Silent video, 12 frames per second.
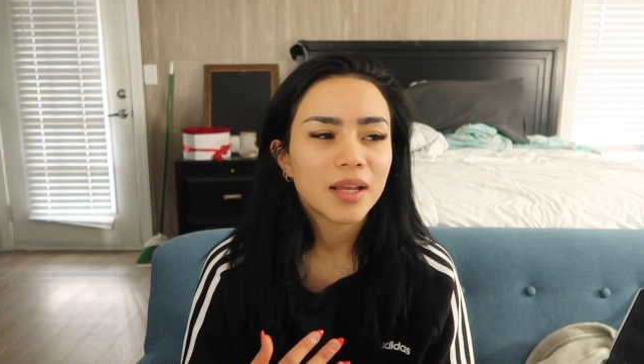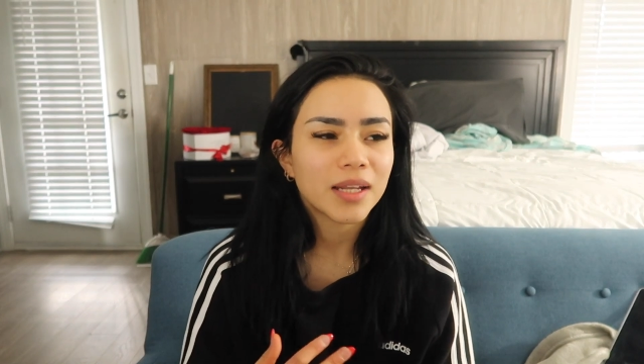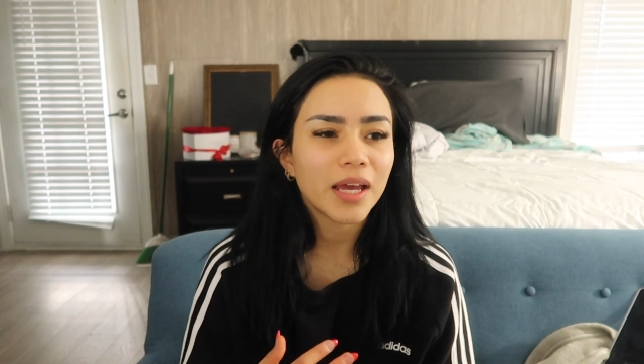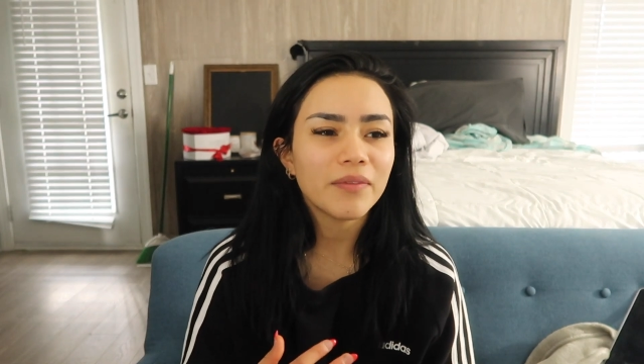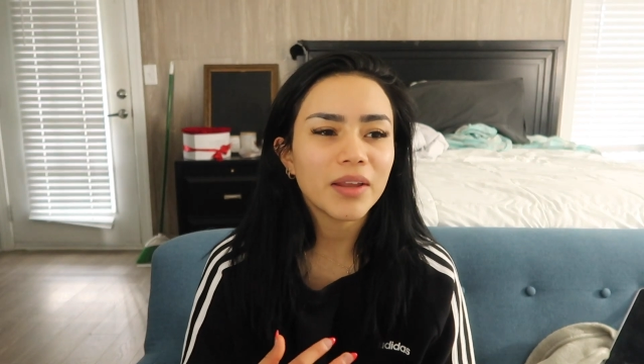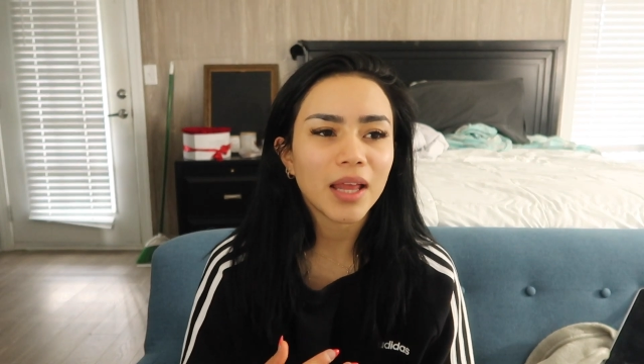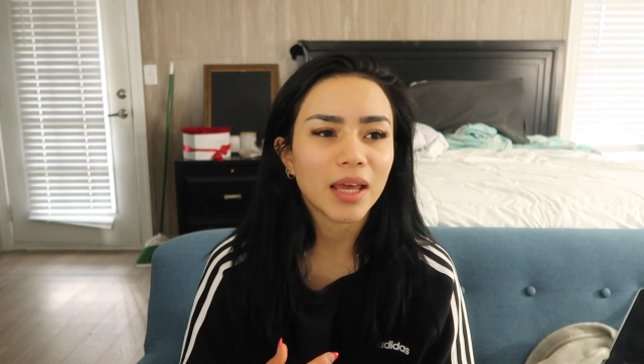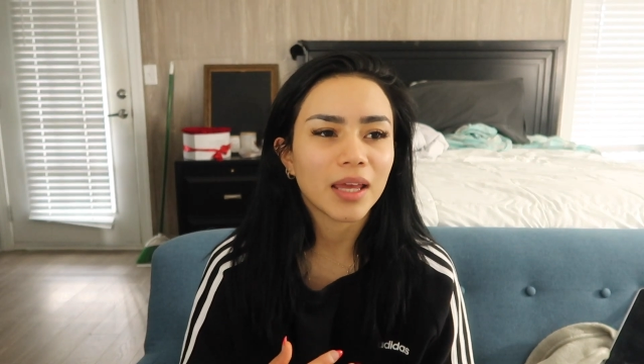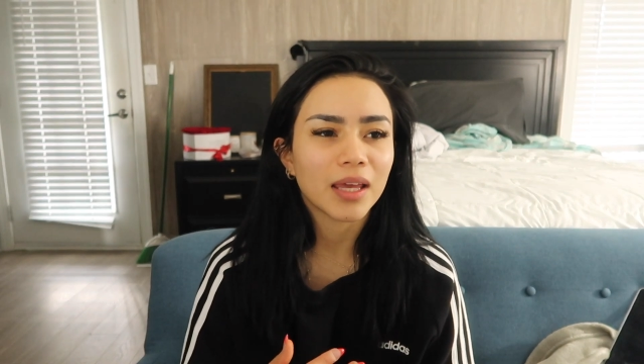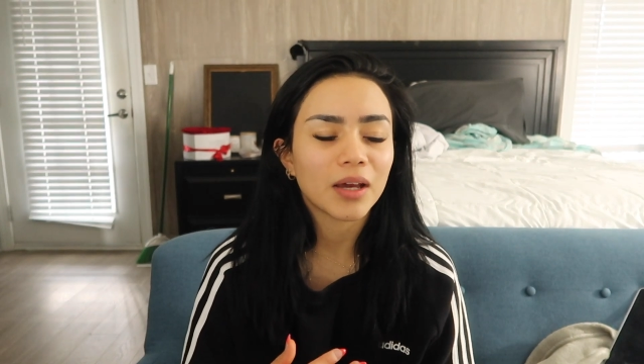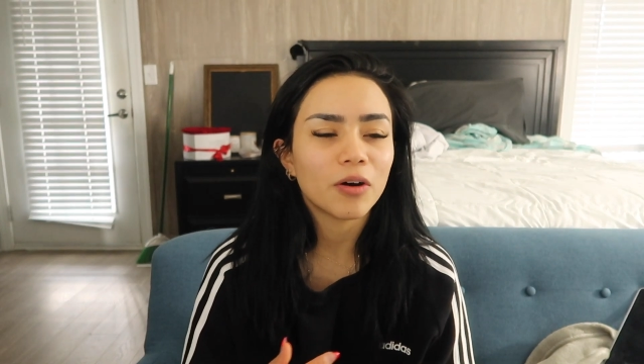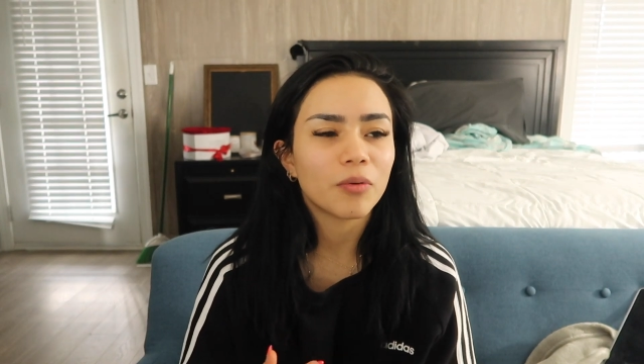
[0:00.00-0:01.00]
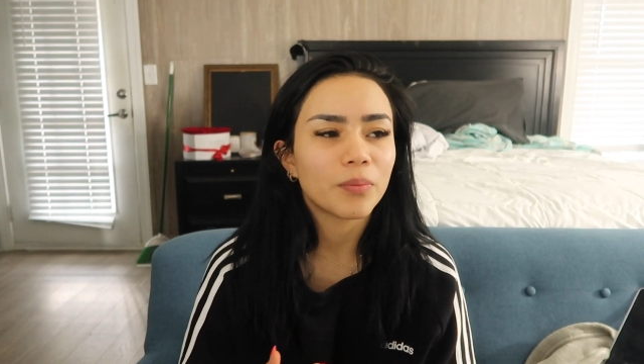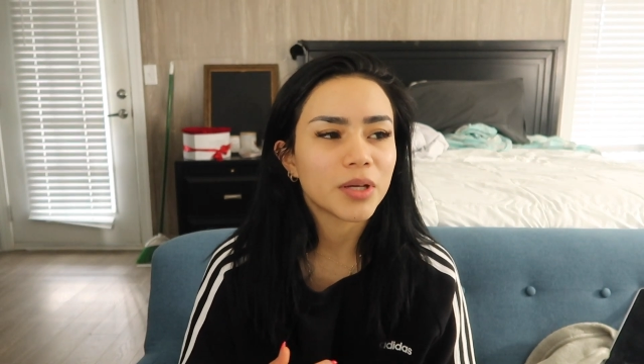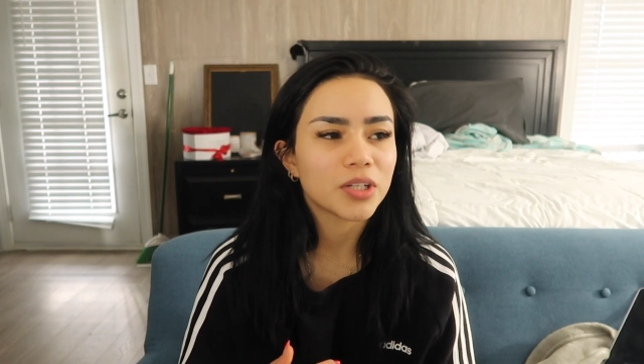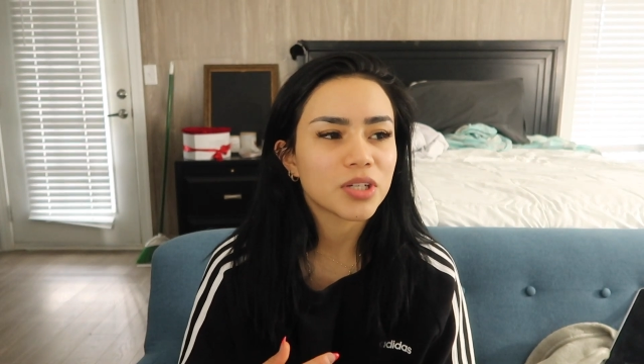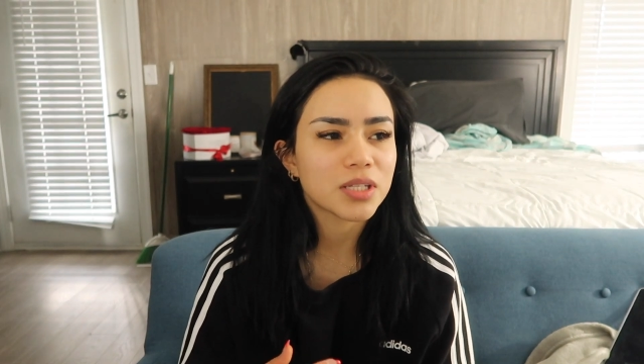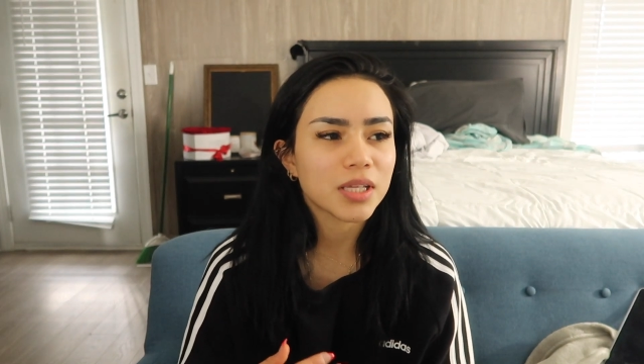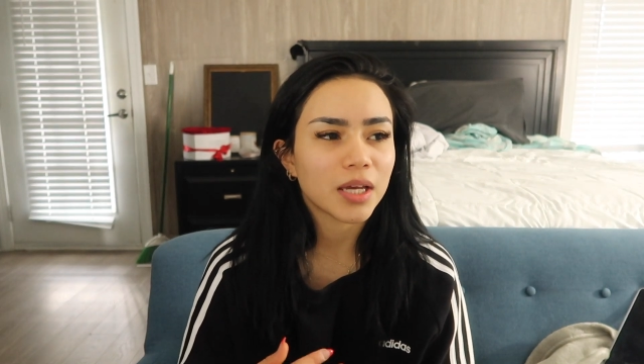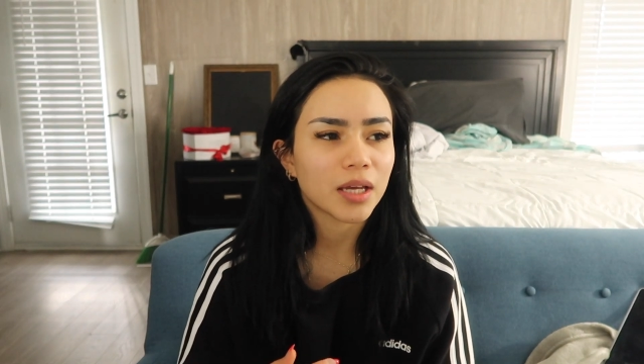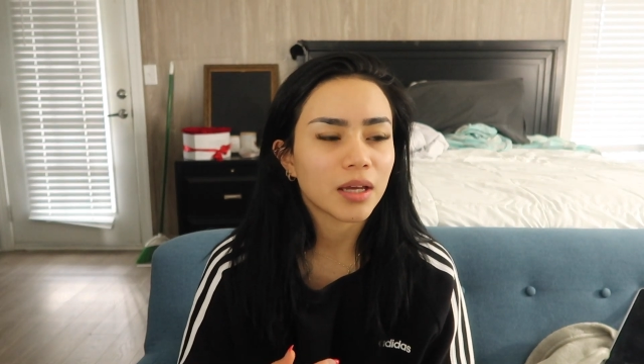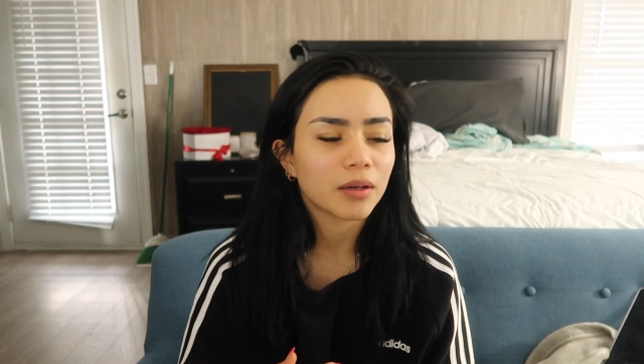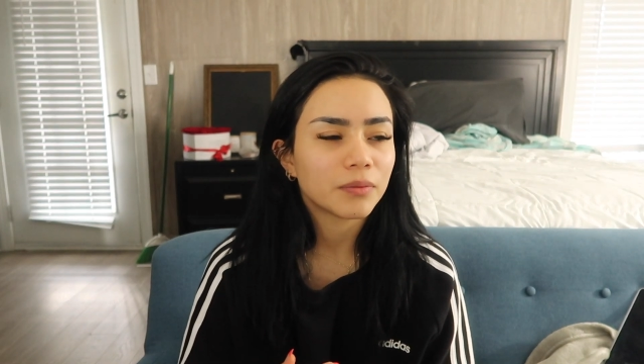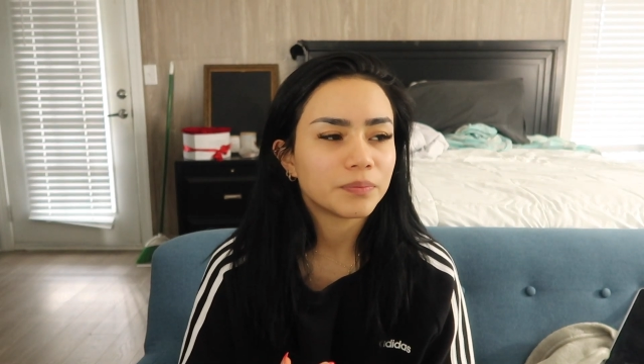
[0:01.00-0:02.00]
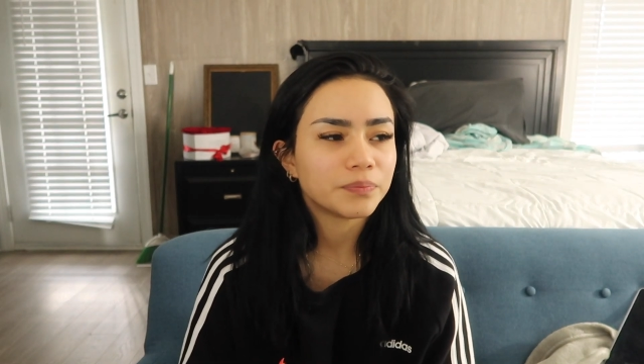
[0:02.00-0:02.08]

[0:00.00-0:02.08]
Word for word: Not even like guilt, but it's just like,